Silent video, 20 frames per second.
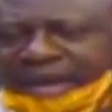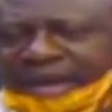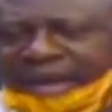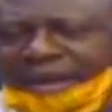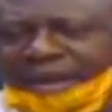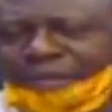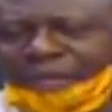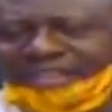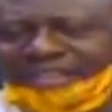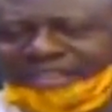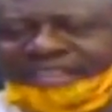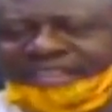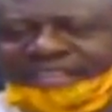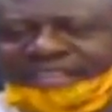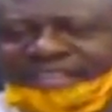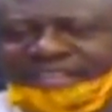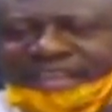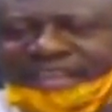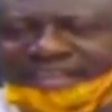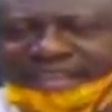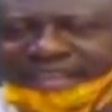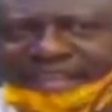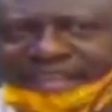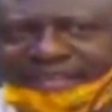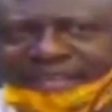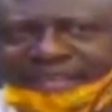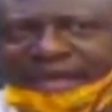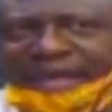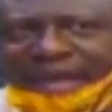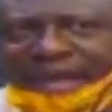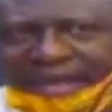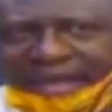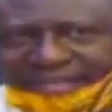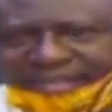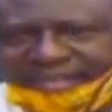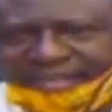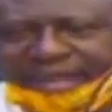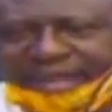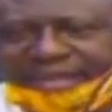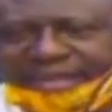uh, more testing centers
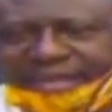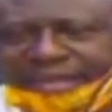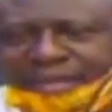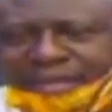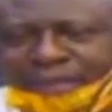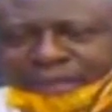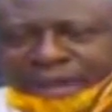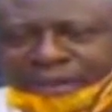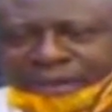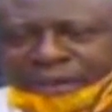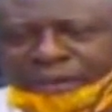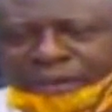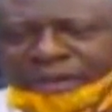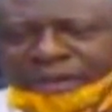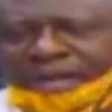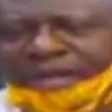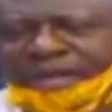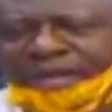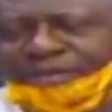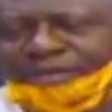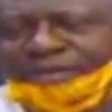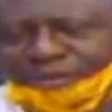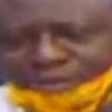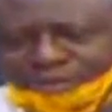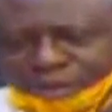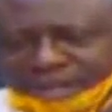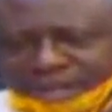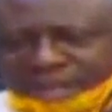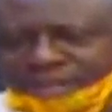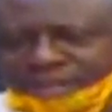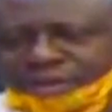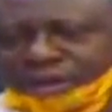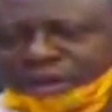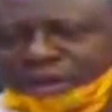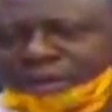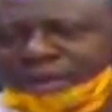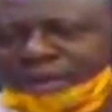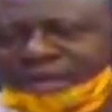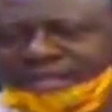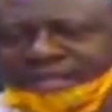outside Ibadan? Even suggestion
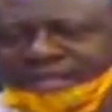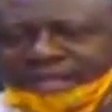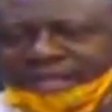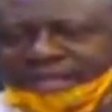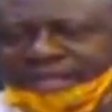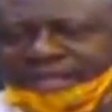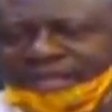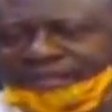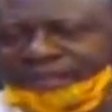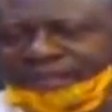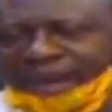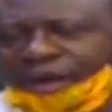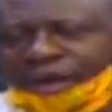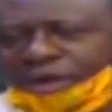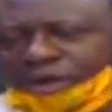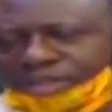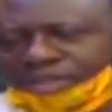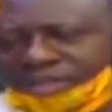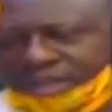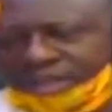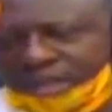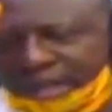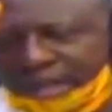about uh, the virology